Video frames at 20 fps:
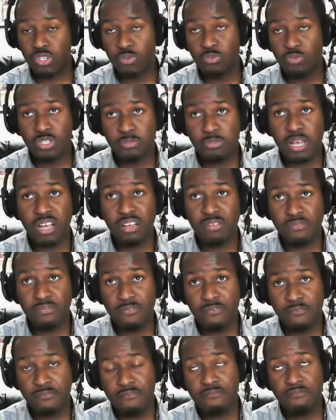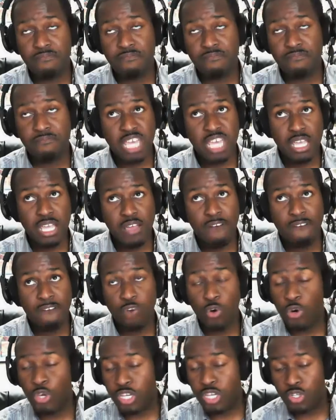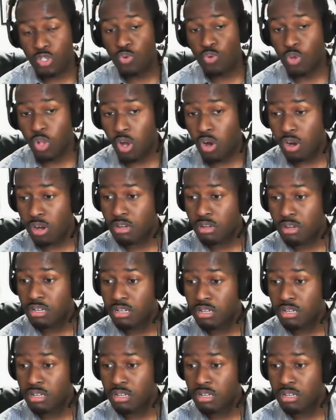It was about 4 years too long,